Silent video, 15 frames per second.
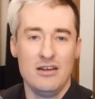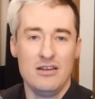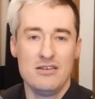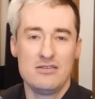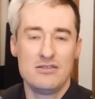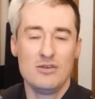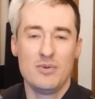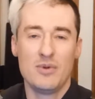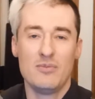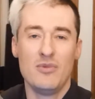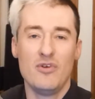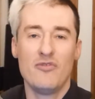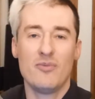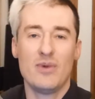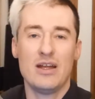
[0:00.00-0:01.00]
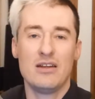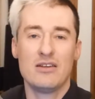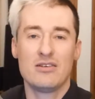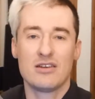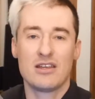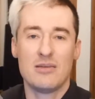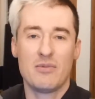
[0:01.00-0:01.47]
stupid movement
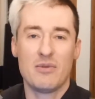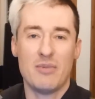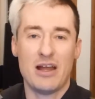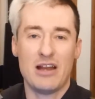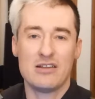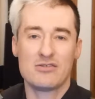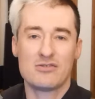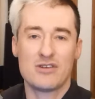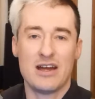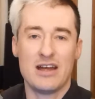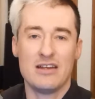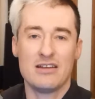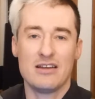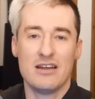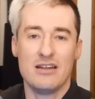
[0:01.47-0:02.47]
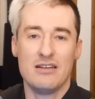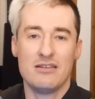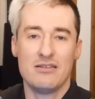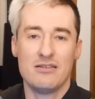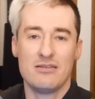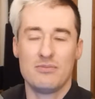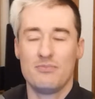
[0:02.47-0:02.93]
to keep the balance right,
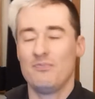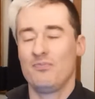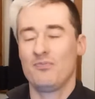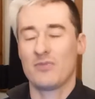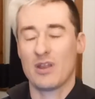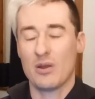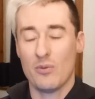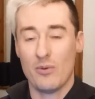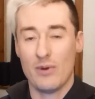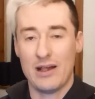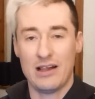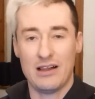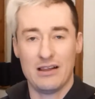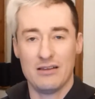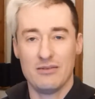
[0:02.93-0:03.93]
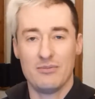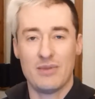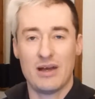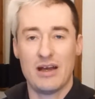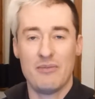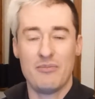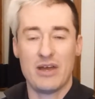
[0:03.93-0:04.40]
and well,
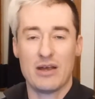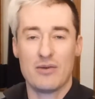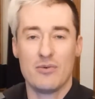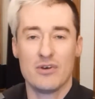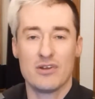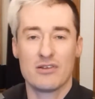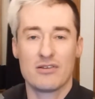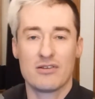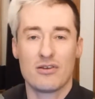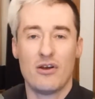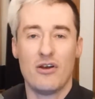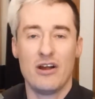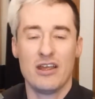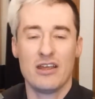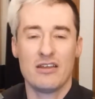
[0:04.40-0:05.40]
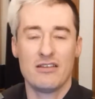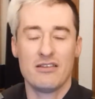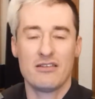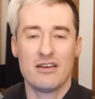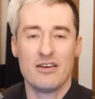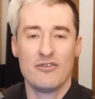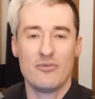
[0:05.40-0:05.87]
my back was hurting and
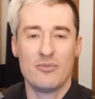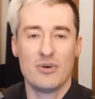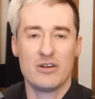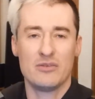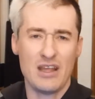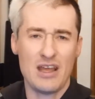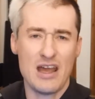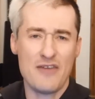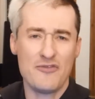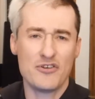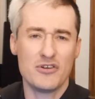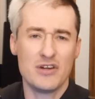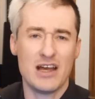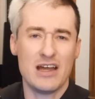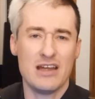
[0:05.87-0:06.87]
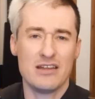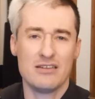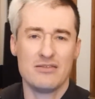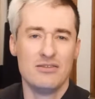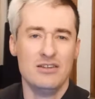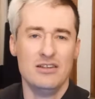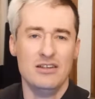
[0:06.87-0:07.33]
stuff, but after
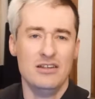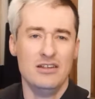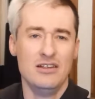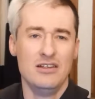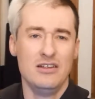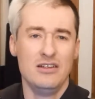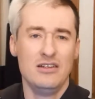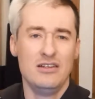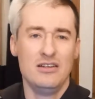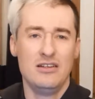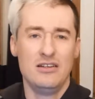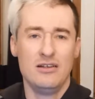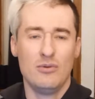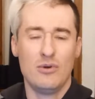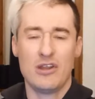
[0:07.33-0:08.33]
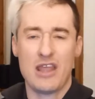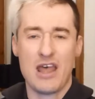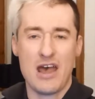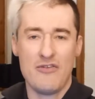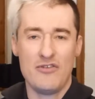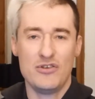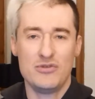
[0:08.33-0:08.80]
like
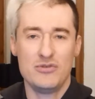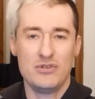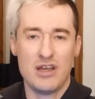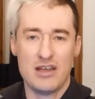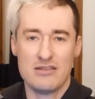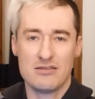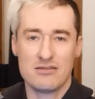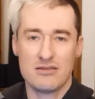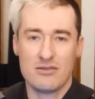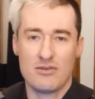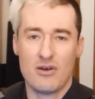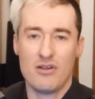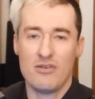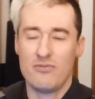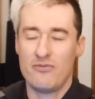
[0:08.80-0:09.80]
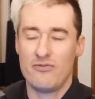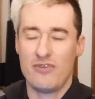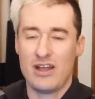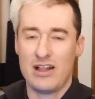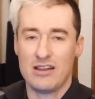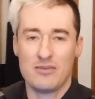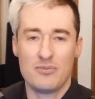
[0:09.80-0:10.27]
1.5 or 2 days, it all
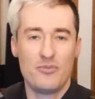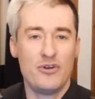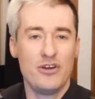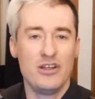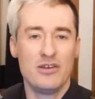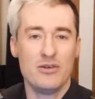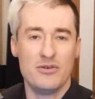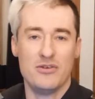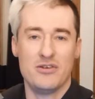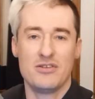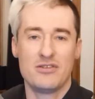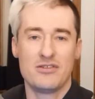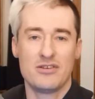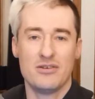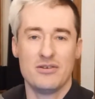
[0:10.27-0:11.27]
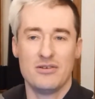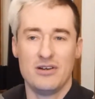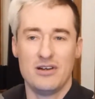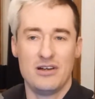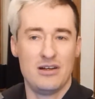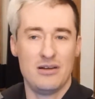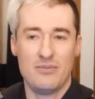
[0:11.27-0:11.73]
felt pretty good. So
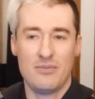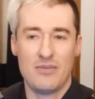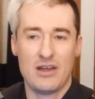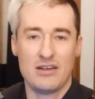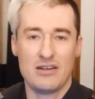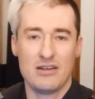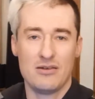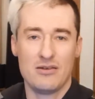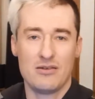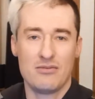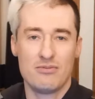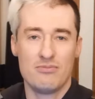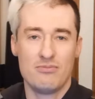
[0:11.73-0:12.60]
I didn't